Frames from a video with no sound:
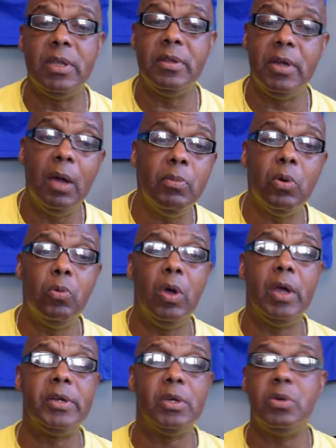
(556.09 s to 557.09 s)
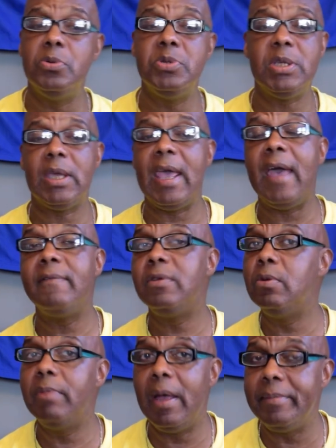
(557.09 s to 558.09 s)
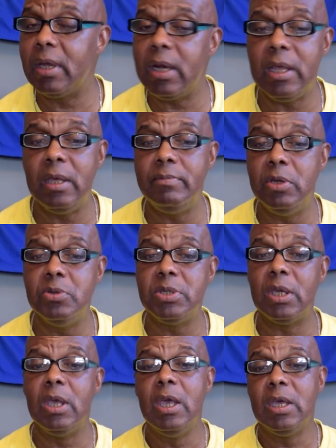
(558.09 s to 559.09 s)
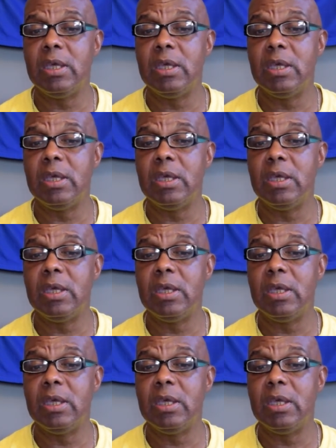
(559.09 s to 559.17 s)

The number one, Acoustic Avenue by McLean Music,